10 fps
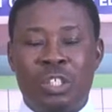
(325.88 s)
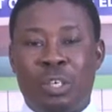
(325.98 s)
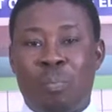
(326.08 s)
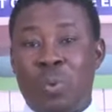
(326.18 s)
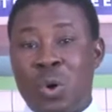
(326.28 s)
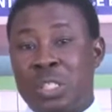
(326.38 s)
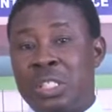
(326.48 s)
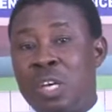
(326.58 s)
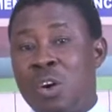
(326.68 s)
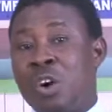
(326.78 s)

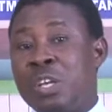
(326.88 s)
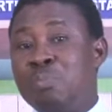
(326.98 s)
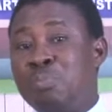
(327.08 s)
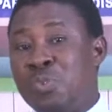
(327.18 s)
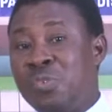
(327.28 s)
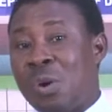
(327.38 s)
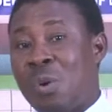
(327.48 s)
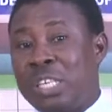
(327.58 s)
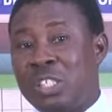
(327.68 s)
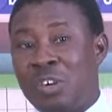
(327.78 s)
support or improve the
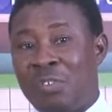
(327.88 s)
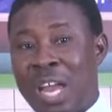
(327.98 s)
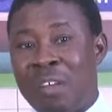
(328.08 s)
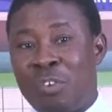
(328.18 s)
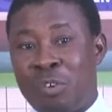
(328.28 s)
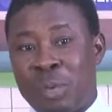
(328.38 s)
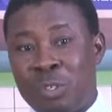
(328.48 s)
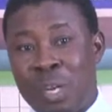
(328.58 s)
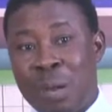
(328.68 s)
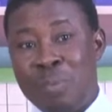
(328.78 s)
quality of life of a
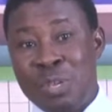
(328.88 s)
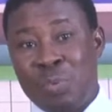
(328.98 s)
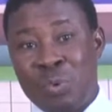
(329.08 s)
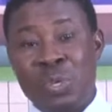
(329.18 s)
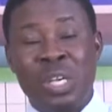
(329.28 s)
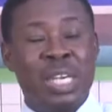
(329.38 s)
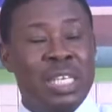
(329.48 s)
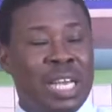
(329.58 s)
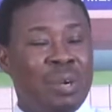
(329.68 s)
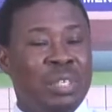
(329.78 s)
particular people,
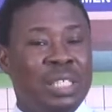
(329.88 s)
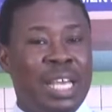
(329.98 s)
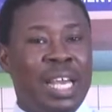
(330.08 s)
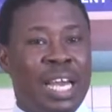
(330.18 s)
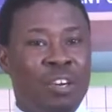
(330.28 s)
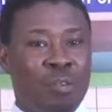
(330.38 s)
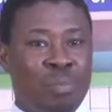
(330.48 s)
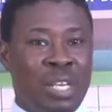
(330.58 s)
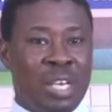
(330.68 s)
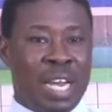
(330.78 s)
then we say it cannot
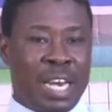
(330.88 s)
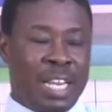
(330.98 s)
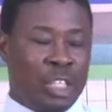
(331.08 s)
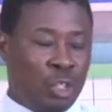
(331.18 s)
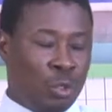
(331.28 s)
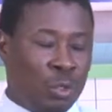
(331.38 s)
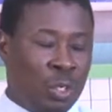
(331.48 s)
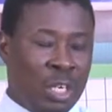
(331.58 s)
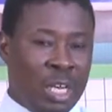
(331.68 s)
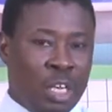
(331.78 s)
be an NGO.
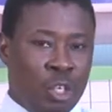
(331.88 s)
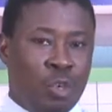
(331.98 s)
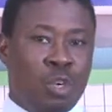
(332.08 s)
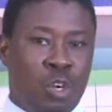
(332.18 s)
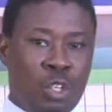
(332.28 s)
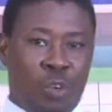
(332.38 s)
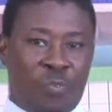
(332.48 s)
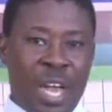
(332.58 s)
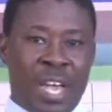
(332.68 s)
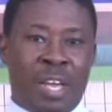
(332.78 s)
You would also
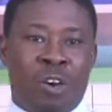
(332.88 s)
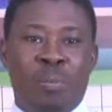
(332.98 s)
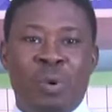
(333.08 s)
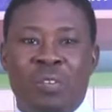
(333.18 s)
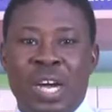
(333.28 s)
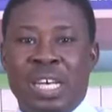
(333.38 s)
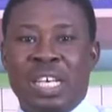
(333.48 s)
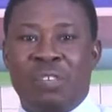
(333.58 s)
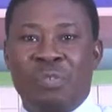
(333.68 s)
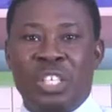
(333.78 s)
find a couple of
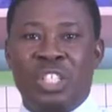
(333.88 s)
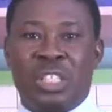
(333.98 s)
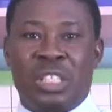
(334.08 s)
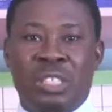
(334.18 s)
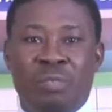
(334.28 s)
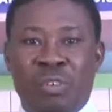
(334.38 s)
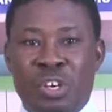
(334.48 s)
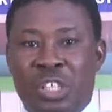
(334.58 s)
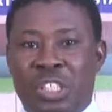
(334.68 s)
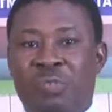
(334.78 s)
other definitions,
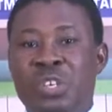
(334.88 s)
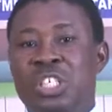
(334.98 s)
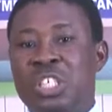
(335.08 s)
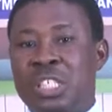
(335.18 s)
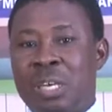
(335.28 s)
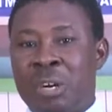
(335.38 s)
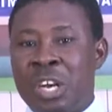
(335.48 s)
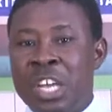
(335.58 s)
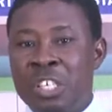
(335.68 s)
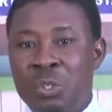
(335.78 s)
various definitions
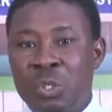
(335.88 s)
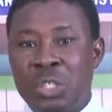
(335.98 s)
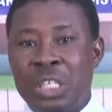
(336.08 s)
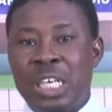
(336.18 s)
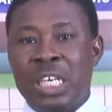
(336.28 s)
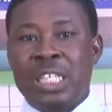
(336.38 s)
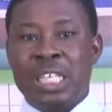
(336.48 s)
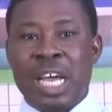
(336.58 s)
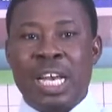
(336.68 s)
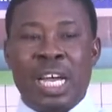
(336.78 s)
about NGOs
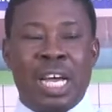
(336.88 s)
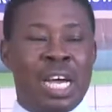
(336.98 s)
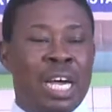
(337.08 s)
that